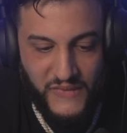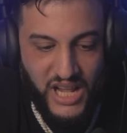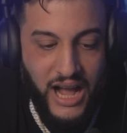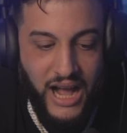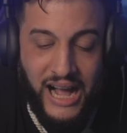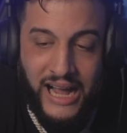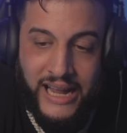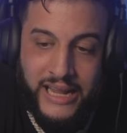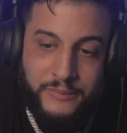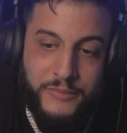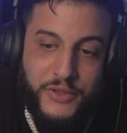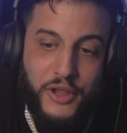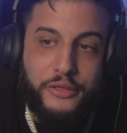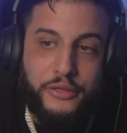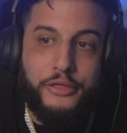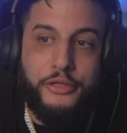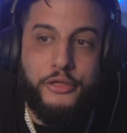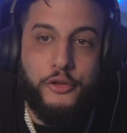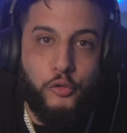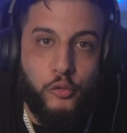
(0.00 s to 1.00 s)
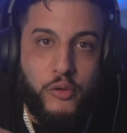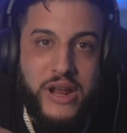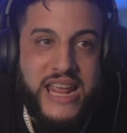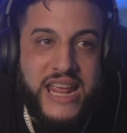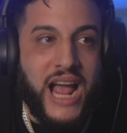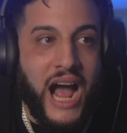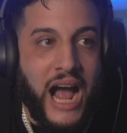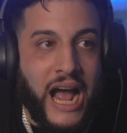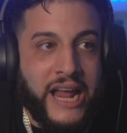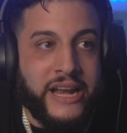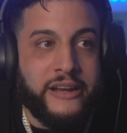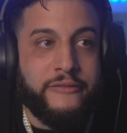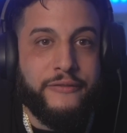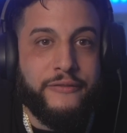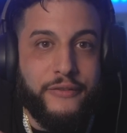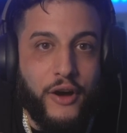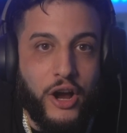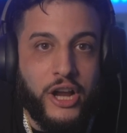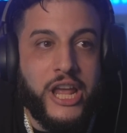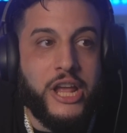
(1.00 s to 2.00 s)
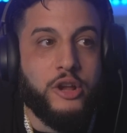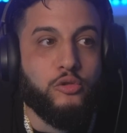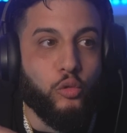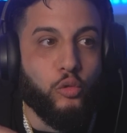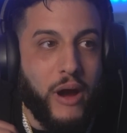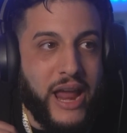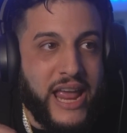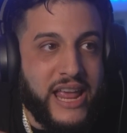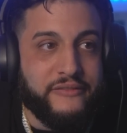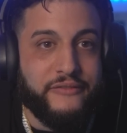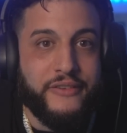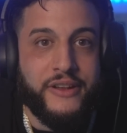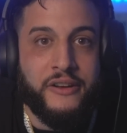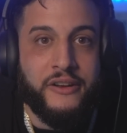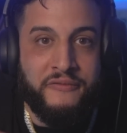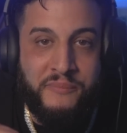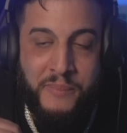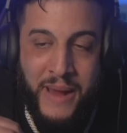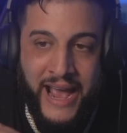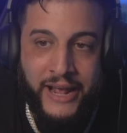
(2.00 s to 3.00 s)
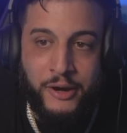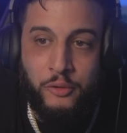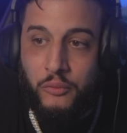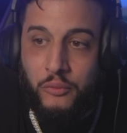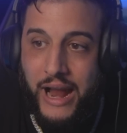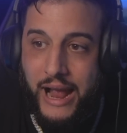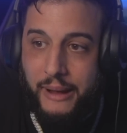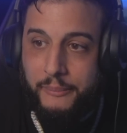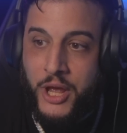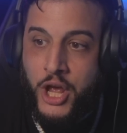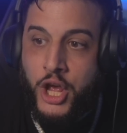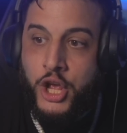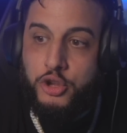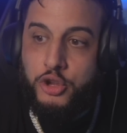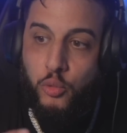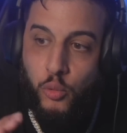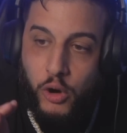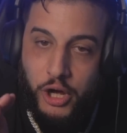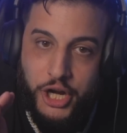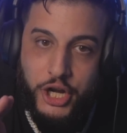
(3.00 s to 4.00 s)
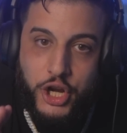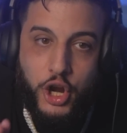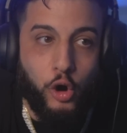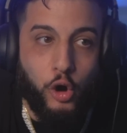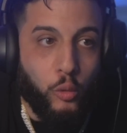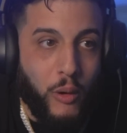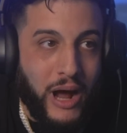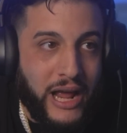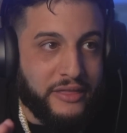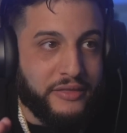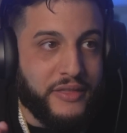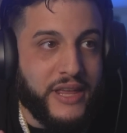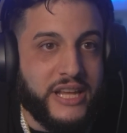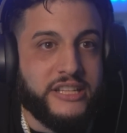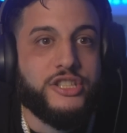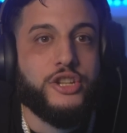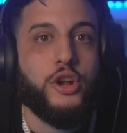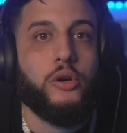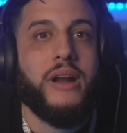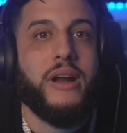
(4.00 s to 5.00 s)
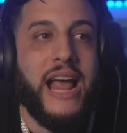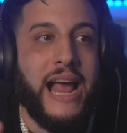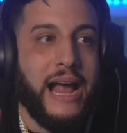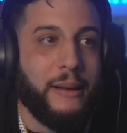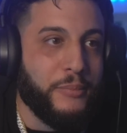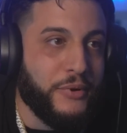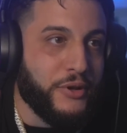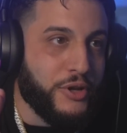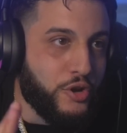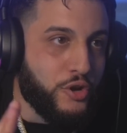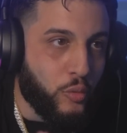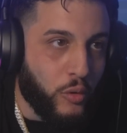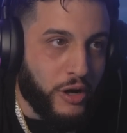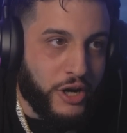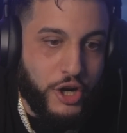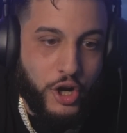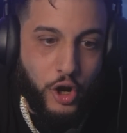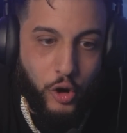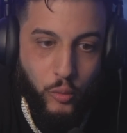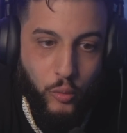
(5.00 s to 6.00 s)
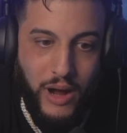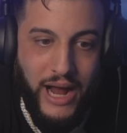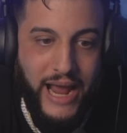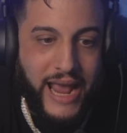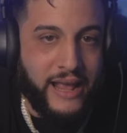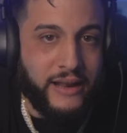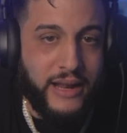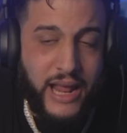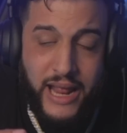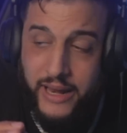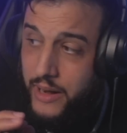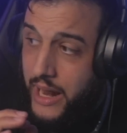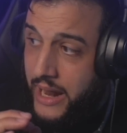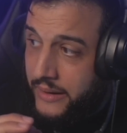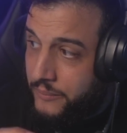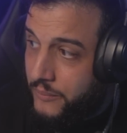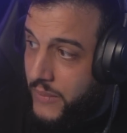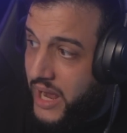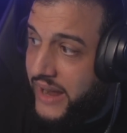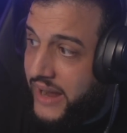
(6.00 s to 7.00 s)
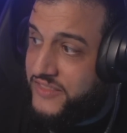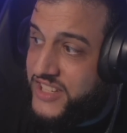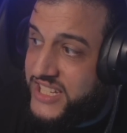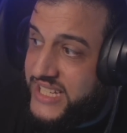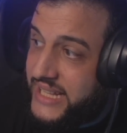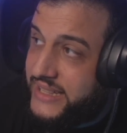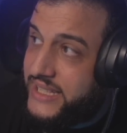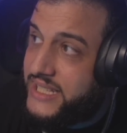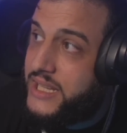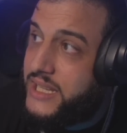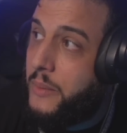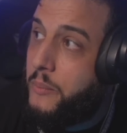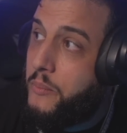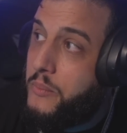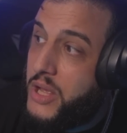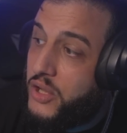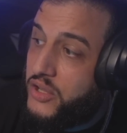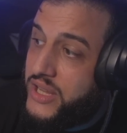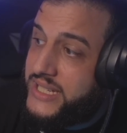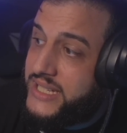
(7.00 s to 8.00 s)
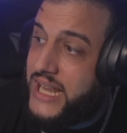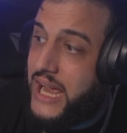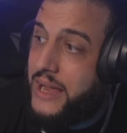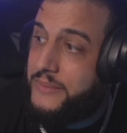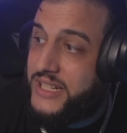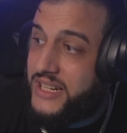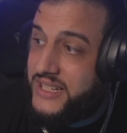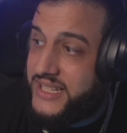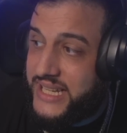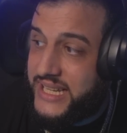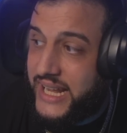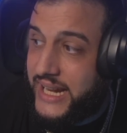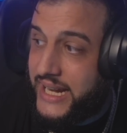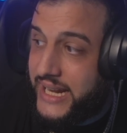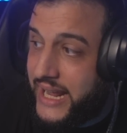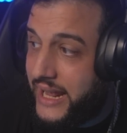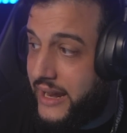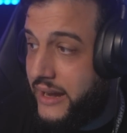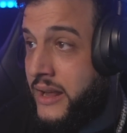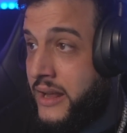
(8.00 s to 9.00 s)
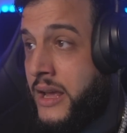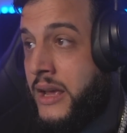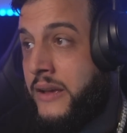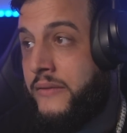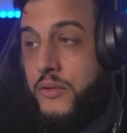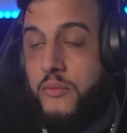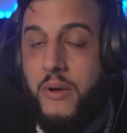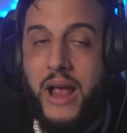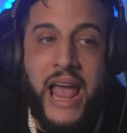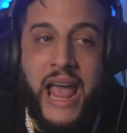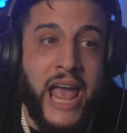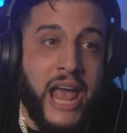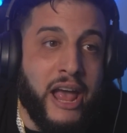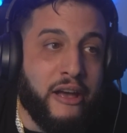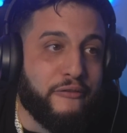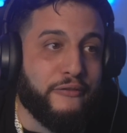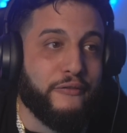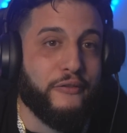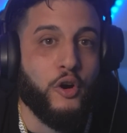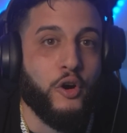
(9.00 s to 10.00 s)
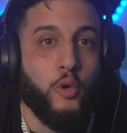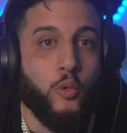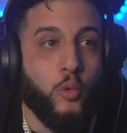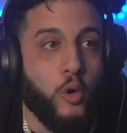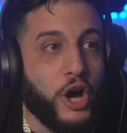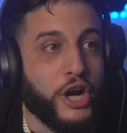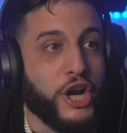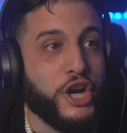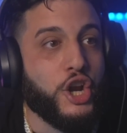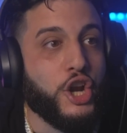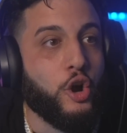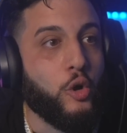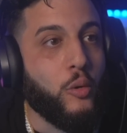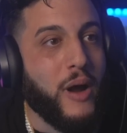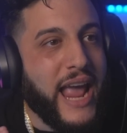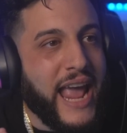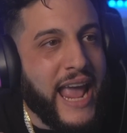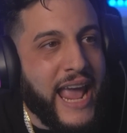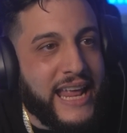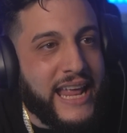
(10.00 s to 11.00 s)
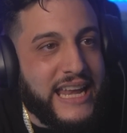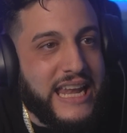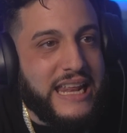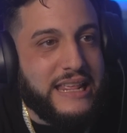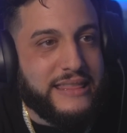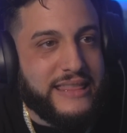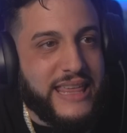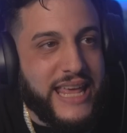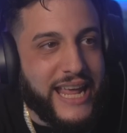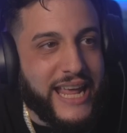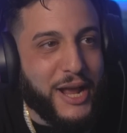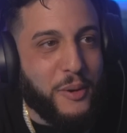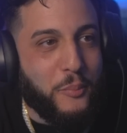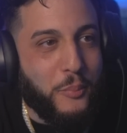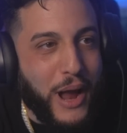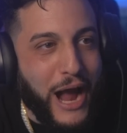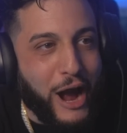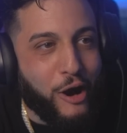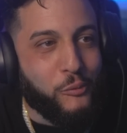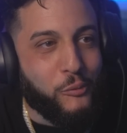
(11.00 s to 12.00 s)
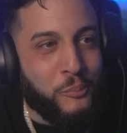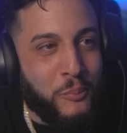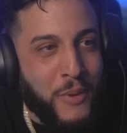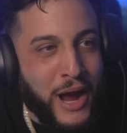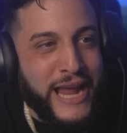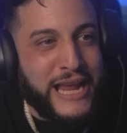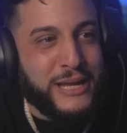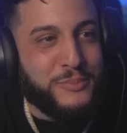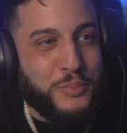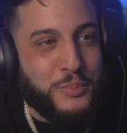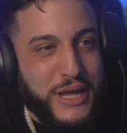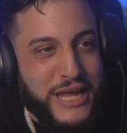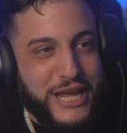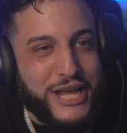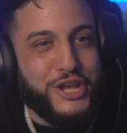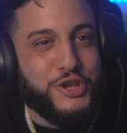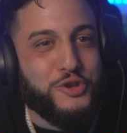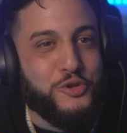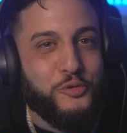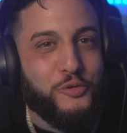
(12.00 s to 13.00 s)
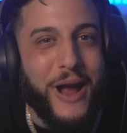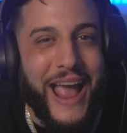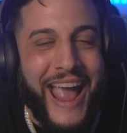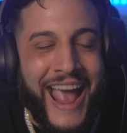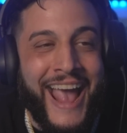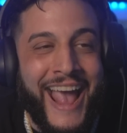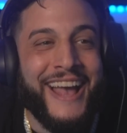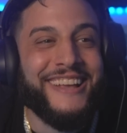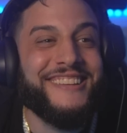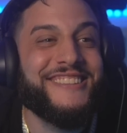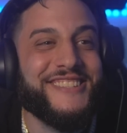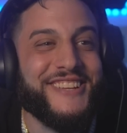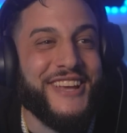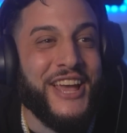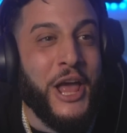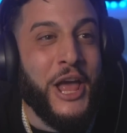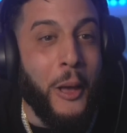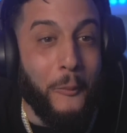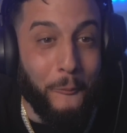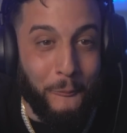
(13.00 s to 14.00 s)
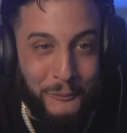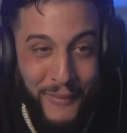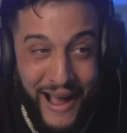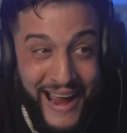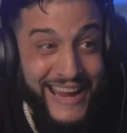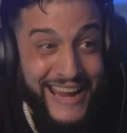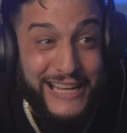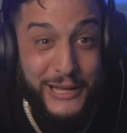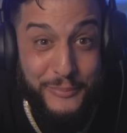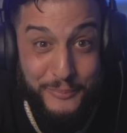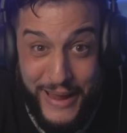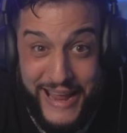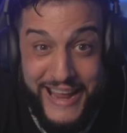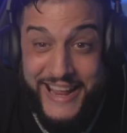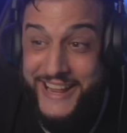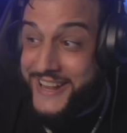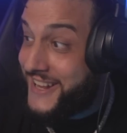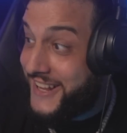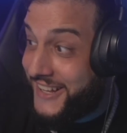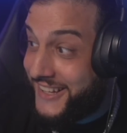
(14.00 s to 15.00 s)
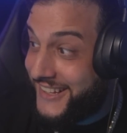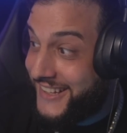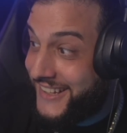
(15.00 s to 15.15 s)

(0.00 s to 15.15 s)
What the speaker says: I am the three-eyed fucking raven of battle rap. You want to know why things don't happen? You want to know why? And I've said this a million times, and I'll say it again. You ever want to know anything about Mike P, you ask Mike P.